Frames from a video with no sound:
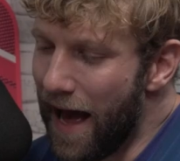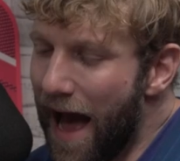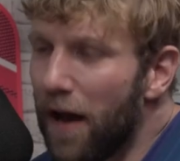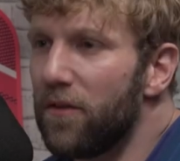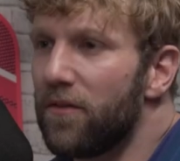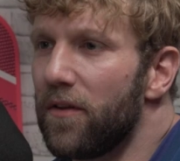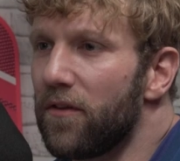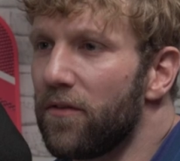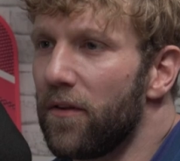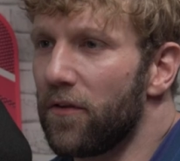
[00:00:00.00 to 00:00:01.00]
How does
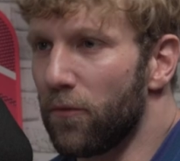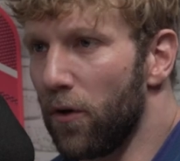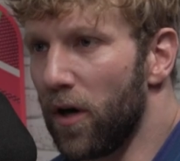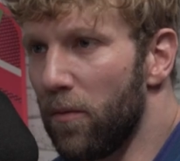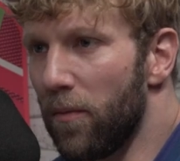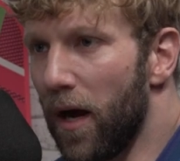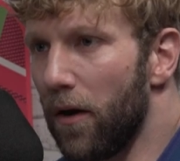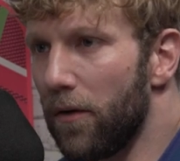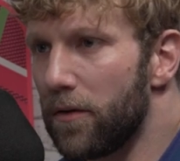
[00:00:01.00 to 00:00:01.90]
this role come about?